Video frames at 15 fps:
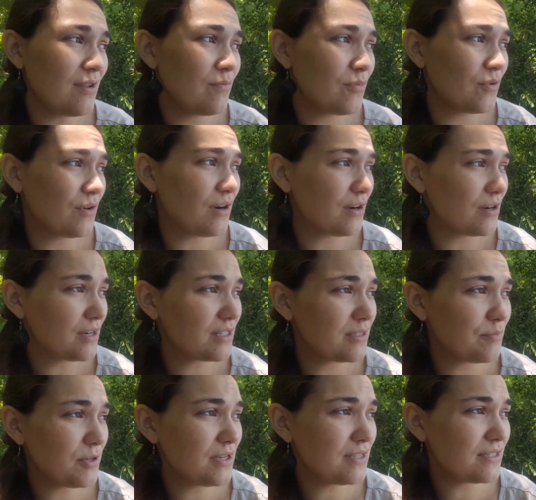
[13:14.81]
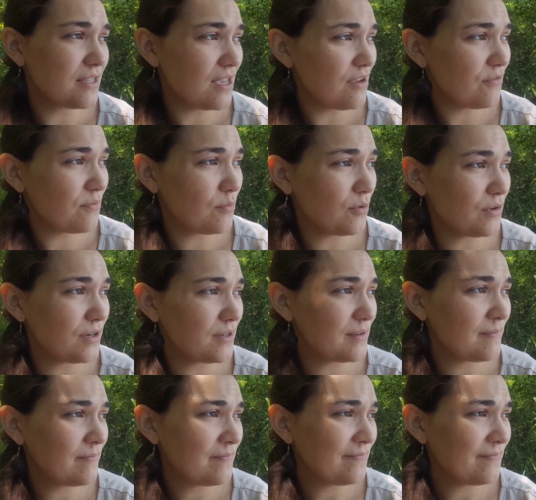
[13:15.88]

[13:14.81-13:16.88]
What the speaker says: more, or experience life more,